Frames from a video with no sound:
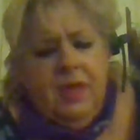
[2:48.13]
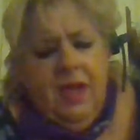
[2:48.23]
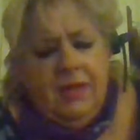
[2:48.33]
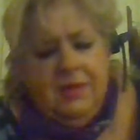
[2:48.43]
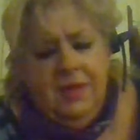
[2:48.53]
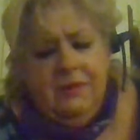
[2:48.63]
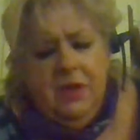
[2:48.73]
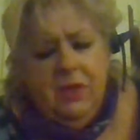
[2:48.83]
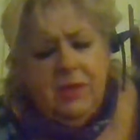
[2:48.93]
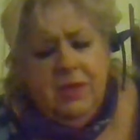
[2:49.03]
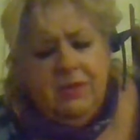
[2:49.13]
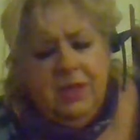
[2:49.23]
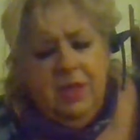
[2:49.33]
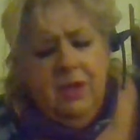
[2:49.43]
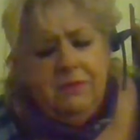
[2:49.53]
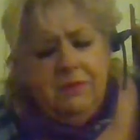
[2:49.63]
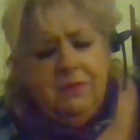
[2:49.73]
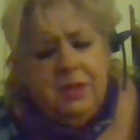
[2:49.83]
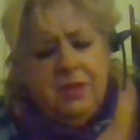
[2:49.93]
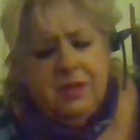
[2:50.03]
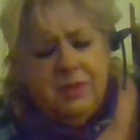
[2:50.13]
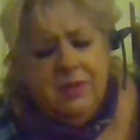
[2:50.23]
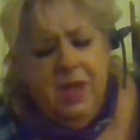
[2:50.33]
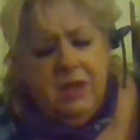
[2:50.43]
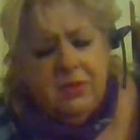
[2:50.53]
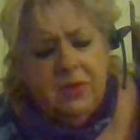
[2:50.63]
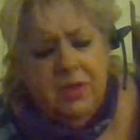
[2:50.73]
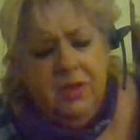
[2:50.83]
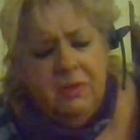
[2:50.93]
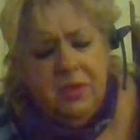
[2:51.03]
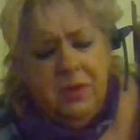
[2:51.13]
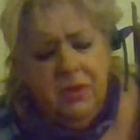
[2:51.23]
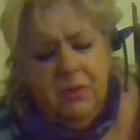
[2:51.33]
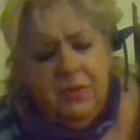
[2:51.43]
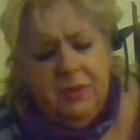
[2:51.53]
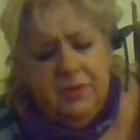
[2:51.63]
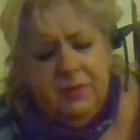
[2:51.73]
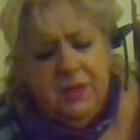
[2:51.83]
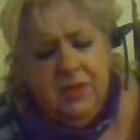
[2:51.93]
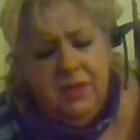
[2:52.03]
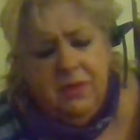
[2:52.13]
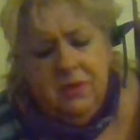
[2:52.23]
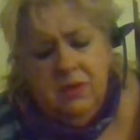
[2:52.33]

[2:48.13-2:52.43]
I did have a hard time getting off of it because the doctor in Imperial, Pennsylvania